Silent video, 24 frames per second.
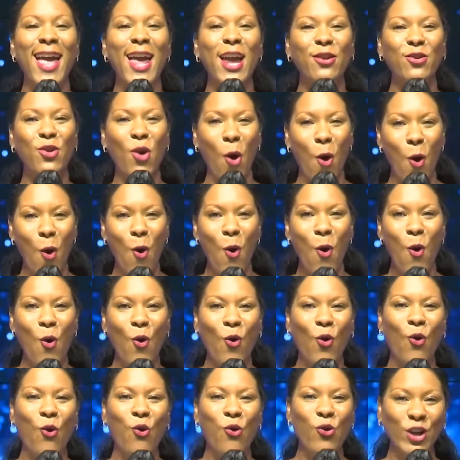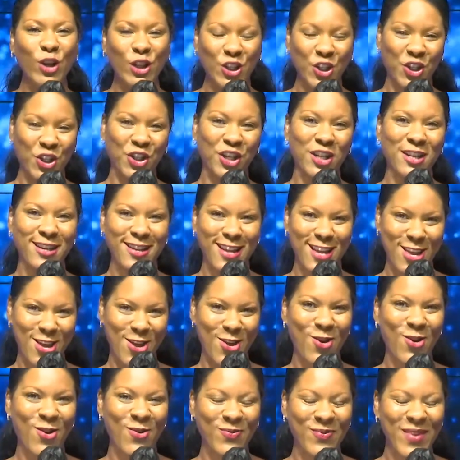An old Christian
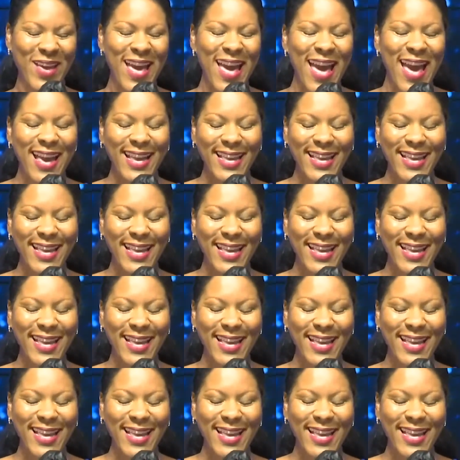hymn.